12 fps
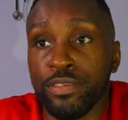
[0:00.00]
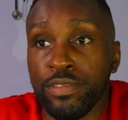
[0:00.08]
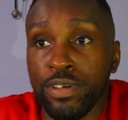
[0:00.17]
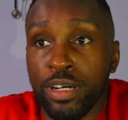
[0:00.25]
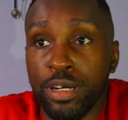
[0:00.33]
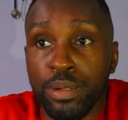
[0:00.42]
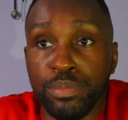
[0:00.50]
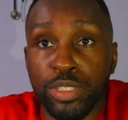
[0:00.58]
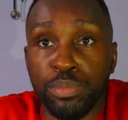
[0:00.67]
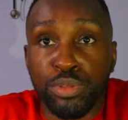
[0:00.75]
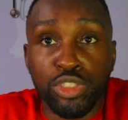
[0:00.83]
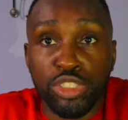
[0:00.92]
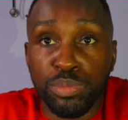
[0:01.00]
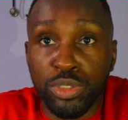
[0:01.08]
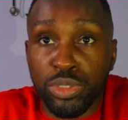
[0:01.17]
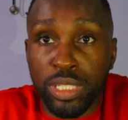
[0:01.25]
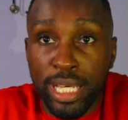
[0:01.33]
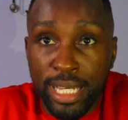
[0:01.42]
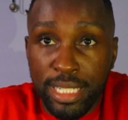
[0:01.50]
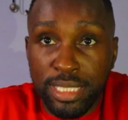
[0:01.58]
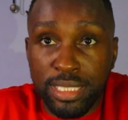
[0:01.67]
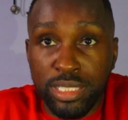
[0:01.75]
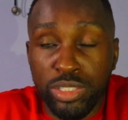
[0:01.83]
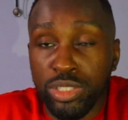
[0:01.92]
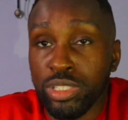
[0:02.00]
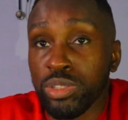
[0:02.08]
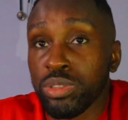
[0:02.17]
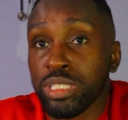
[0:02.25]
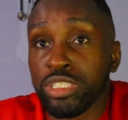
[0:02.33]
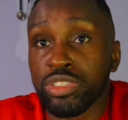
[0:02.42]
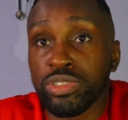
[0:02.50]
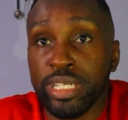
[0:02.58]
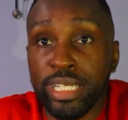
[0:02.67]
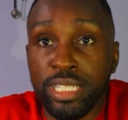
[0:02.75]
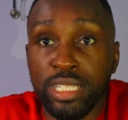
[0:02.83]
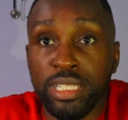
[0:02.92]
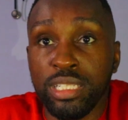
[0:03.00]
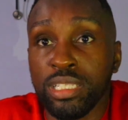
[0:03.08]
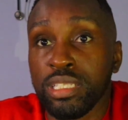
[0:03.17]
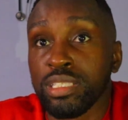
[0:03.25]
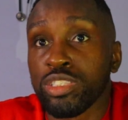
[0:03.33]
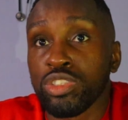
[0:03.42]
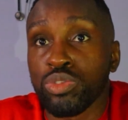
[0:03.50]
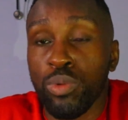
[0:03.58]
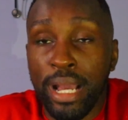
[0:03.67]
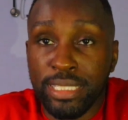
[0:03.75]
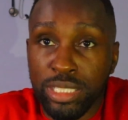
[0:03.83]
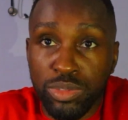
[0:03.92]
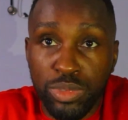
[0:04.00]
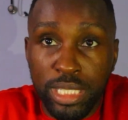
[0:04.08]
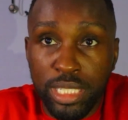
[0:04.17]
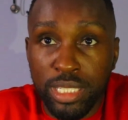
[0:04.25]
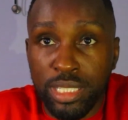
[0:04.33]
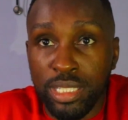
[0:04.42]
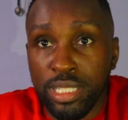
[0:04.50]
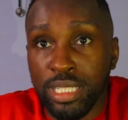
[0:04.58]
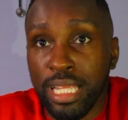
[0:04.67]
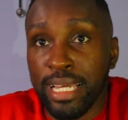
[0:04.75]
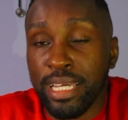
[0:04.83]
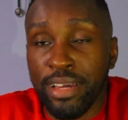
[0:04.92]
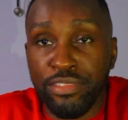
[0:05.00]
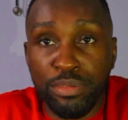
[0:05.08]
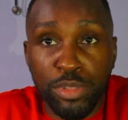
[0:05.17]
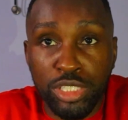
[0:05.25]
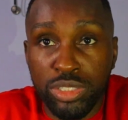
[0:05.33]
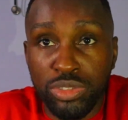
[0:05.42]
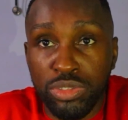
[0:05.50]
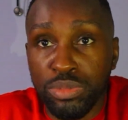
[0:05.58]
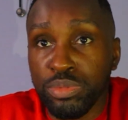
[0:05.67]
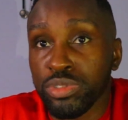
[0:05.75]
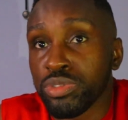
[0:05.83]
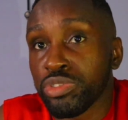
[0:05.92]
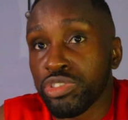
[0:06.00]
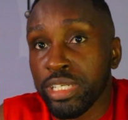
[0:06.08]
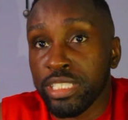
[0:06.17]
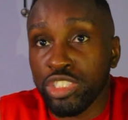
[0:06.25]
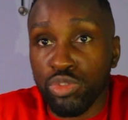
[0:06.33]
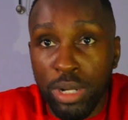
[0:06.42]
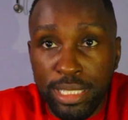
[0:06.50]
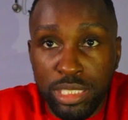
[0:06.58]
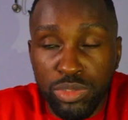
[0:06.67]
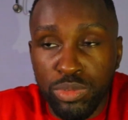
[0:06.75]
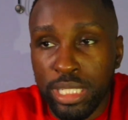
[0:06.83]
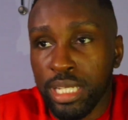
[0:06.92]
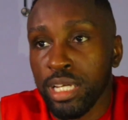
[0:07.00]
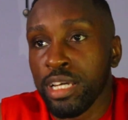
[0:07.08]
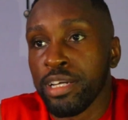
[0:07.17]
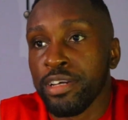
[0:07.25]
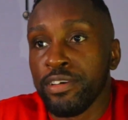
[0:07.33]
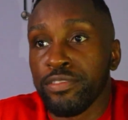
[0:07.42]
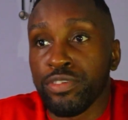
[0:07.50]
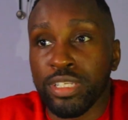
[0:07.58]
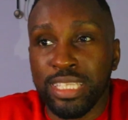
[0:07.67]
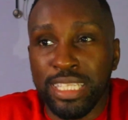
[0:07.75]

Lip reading: The push-pull legs, you can only train twice a week. Like every muscle group you train twice a week. For